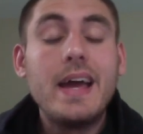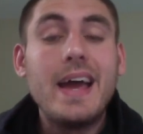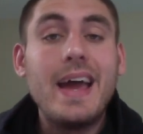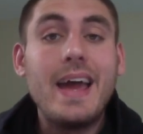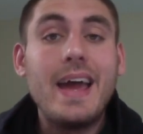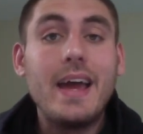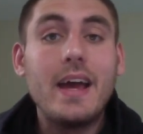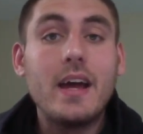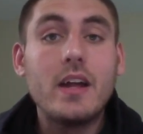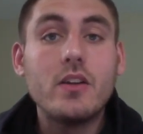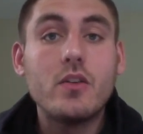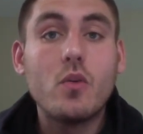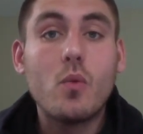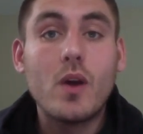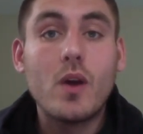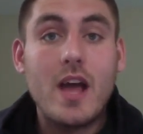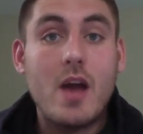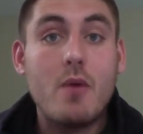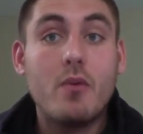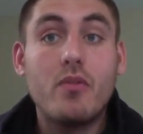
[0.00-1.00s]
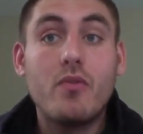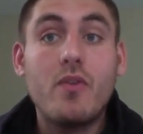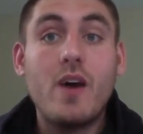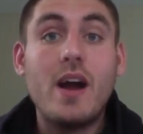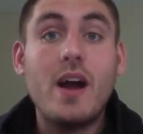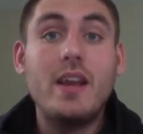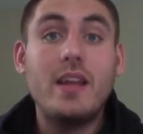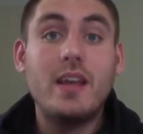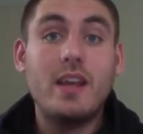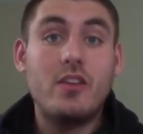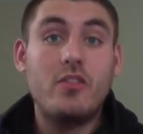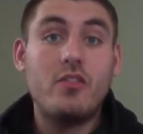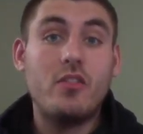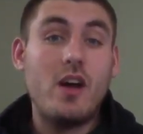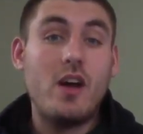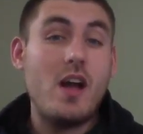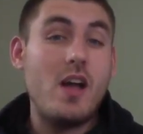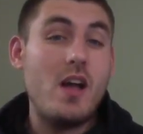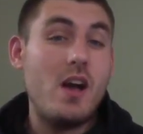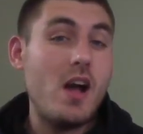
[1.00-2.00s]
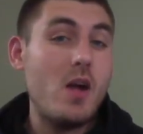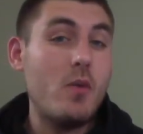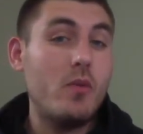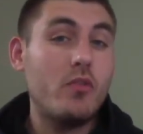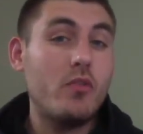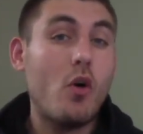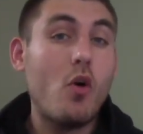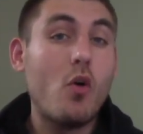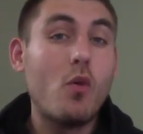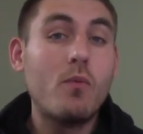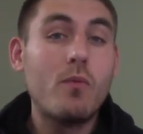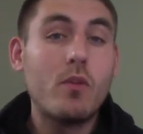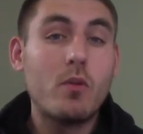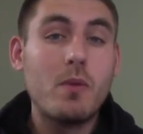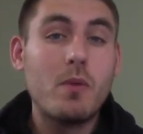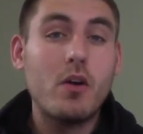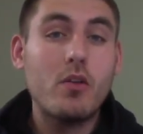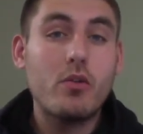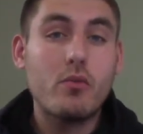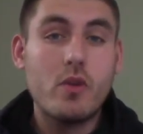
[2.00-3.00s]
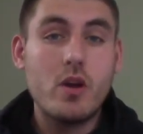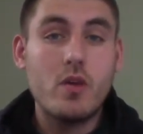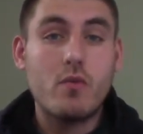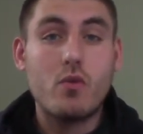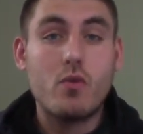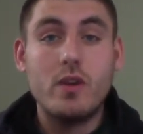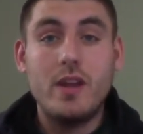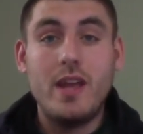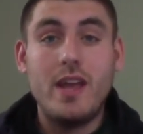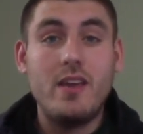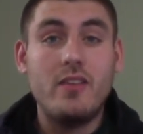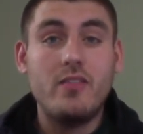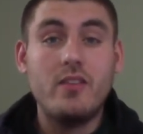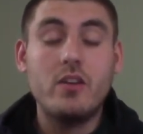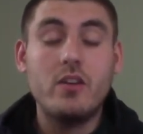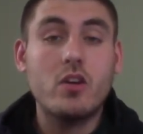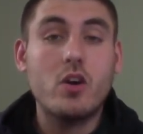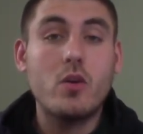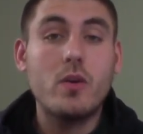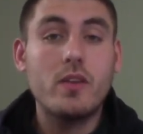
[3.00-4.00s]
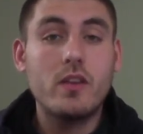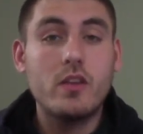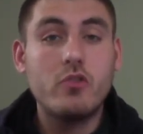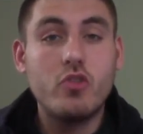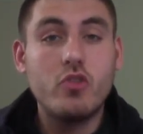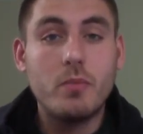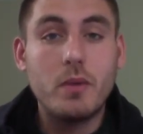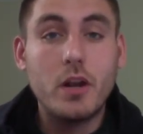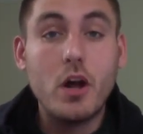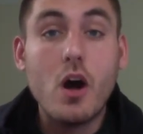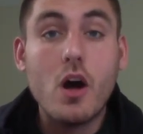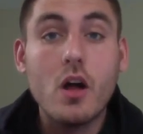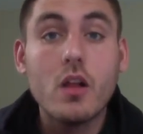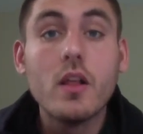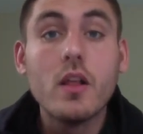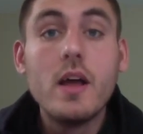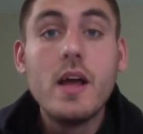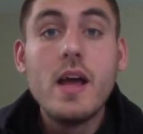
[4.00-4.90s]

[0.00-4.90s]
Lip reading: And what I was finding is I was home for about 3 or 4 days, didn't go into the gym at all.